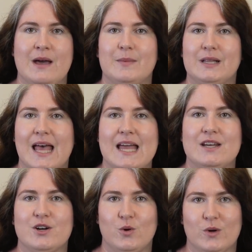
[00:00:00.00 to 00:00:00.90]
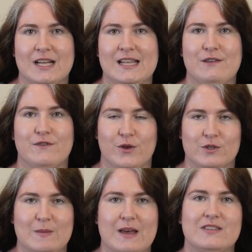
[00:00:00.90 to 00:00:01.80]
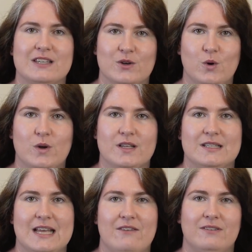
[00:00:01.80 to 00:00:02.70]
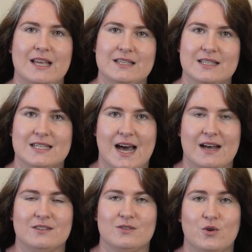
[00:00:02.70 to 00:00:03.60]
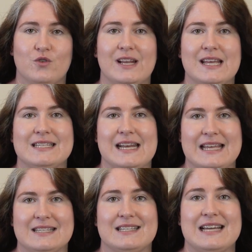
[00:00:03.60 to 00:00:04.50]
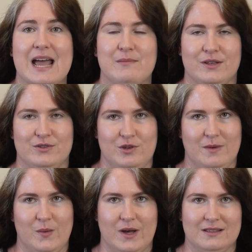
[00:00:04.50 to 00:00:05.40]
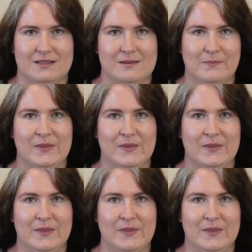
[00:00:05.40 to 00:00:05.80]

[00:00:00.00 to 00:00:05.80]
Plan accordingly for those months and quarters to have less tasks or at least less time-consuming ones.